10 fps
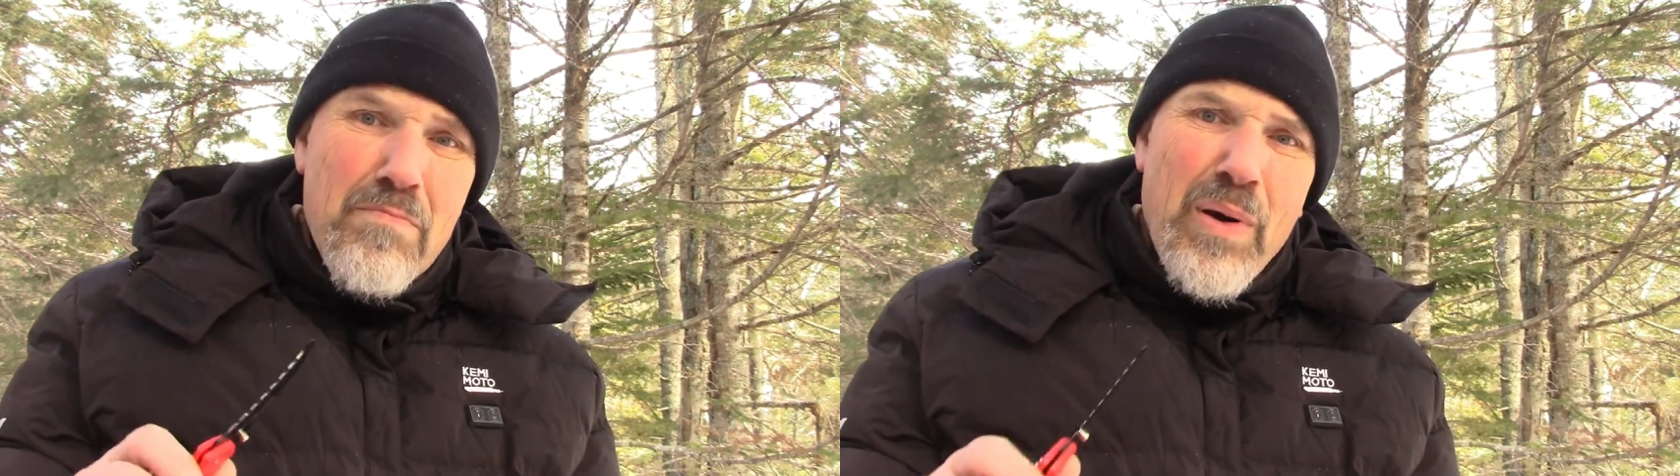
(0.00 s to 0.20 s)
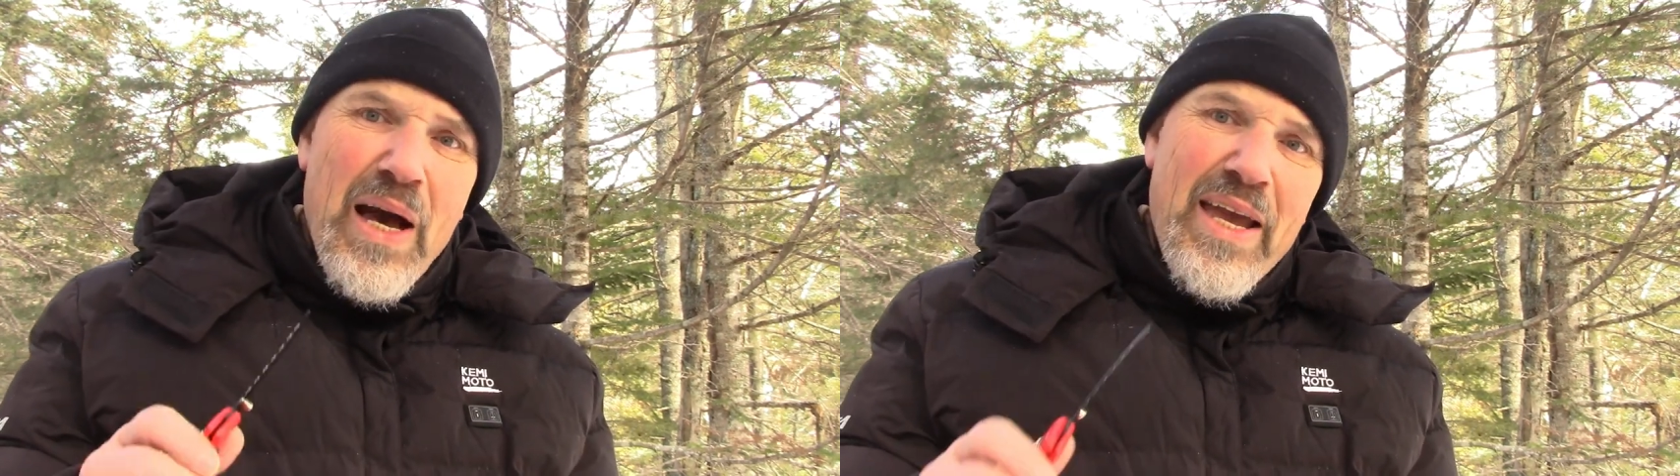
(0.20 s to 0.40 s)

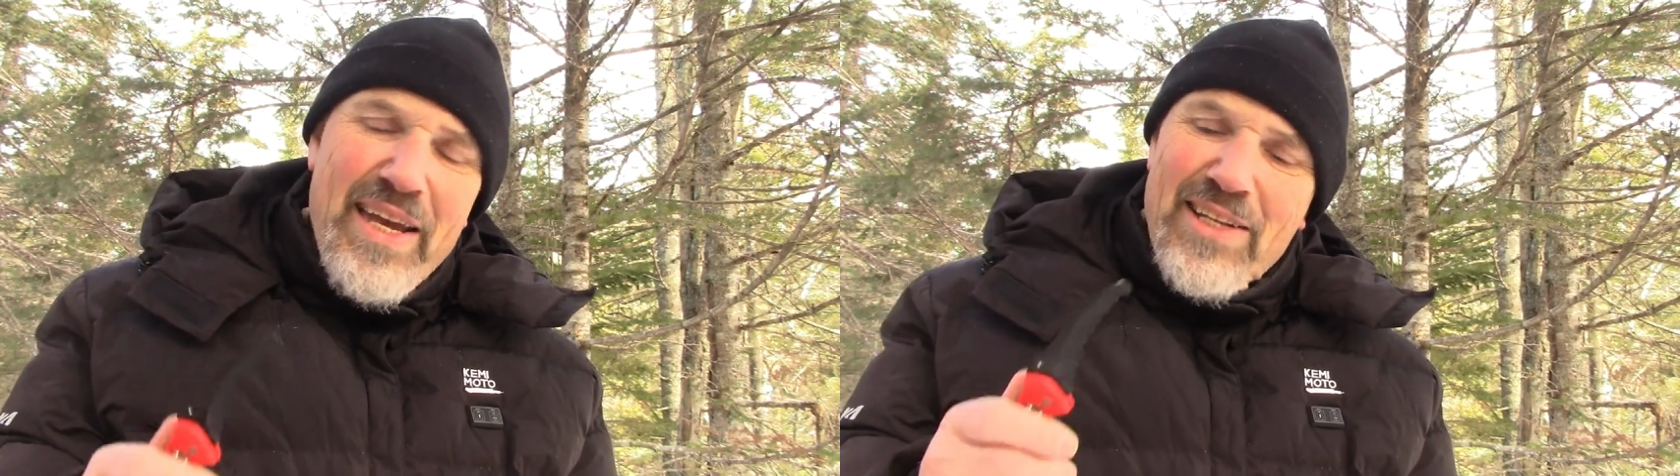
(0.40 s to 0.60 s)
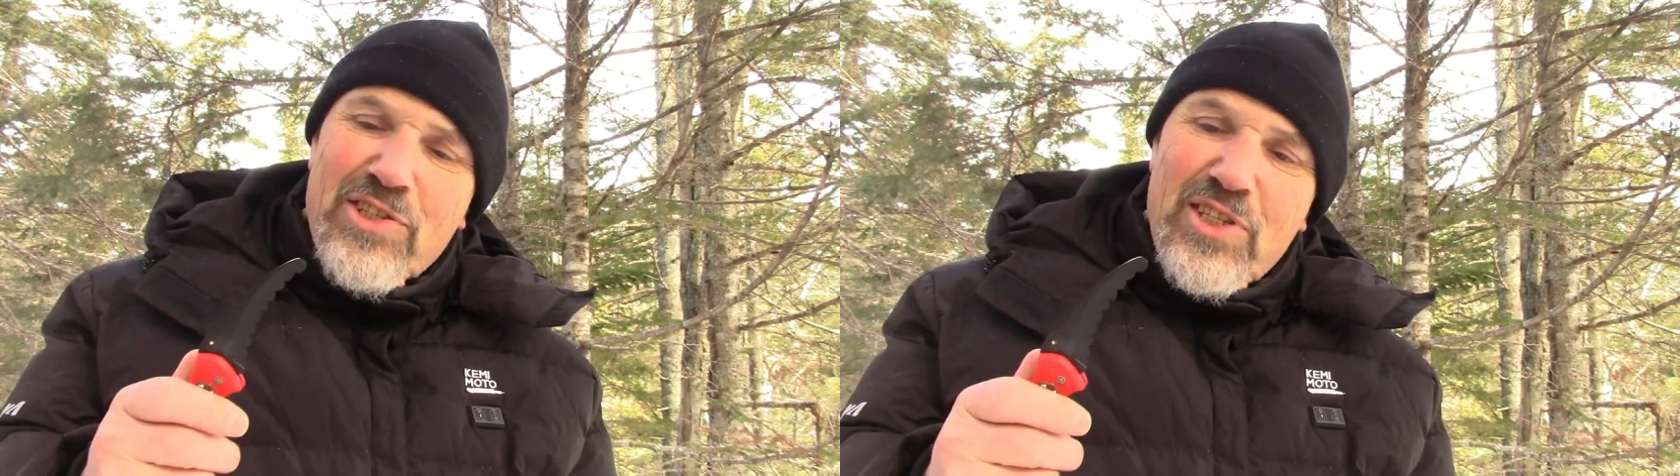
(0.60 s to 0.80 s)
but
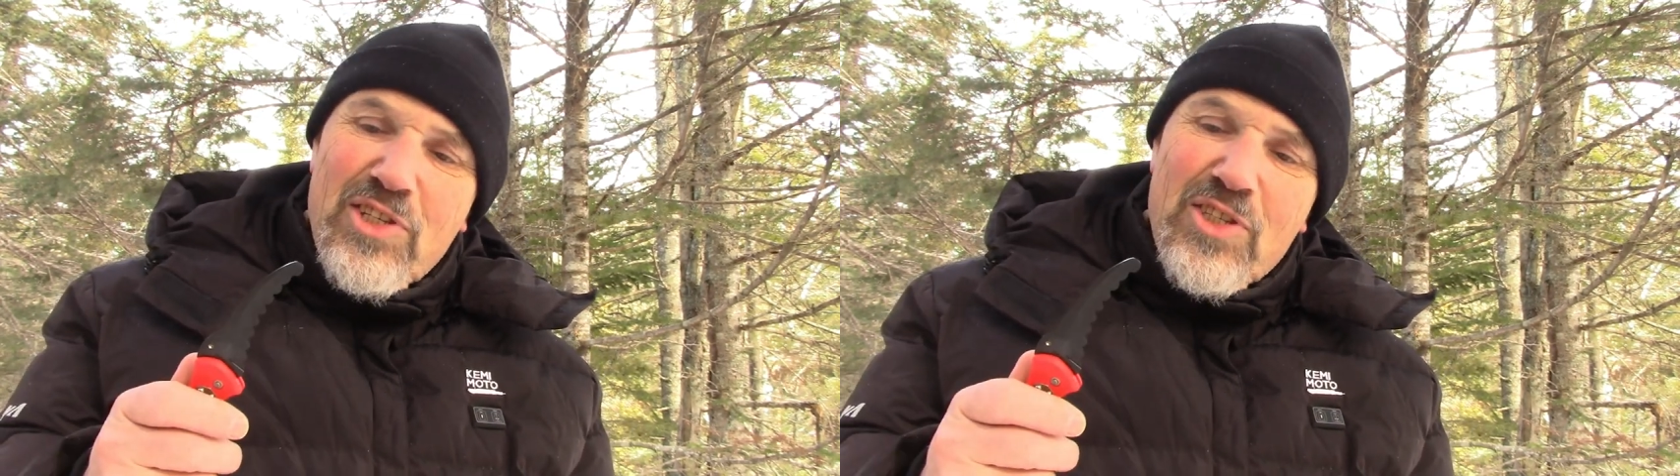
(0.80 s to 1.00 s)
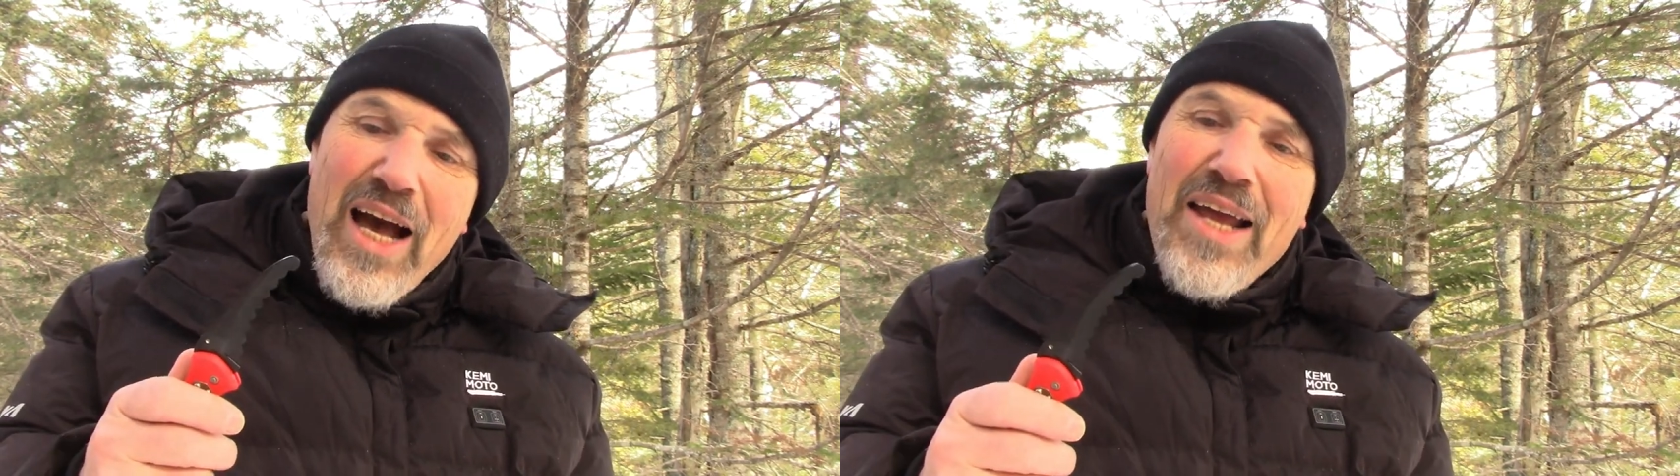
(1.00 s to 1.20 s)
it's
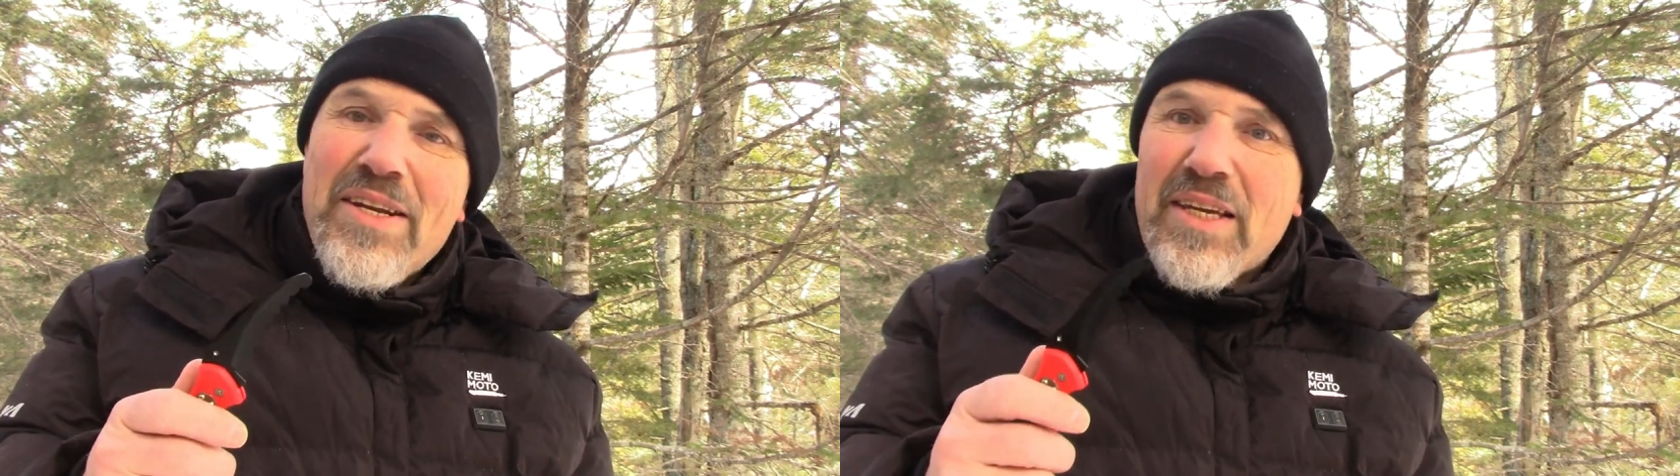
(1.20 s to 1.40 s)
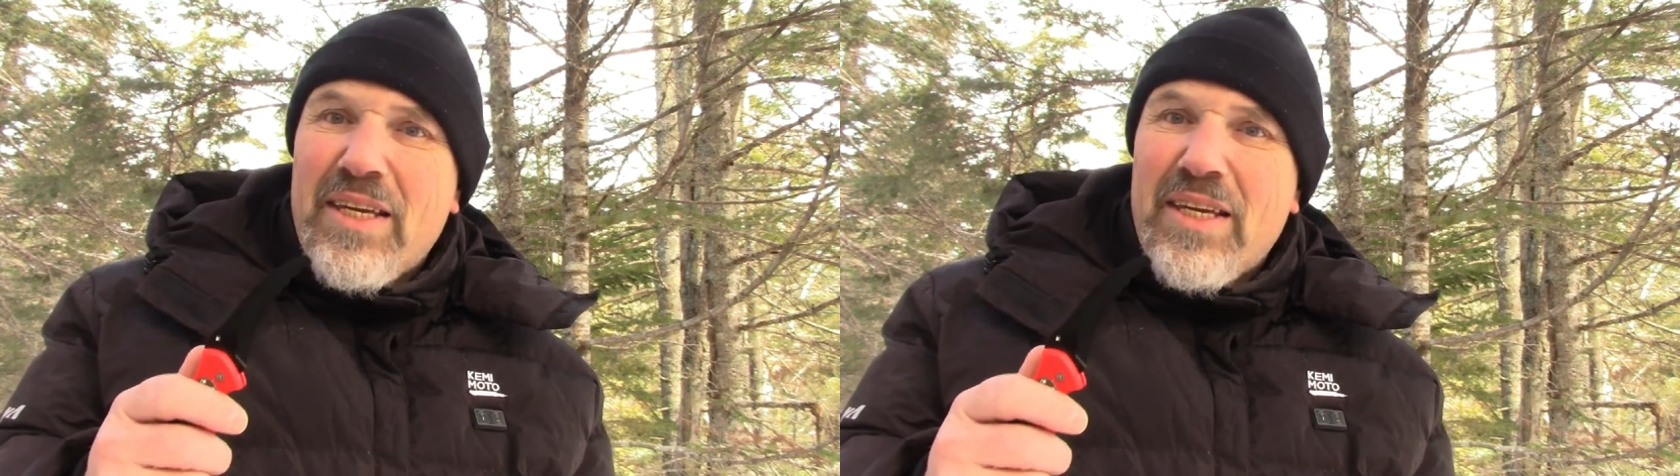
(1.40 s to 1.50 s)
designed to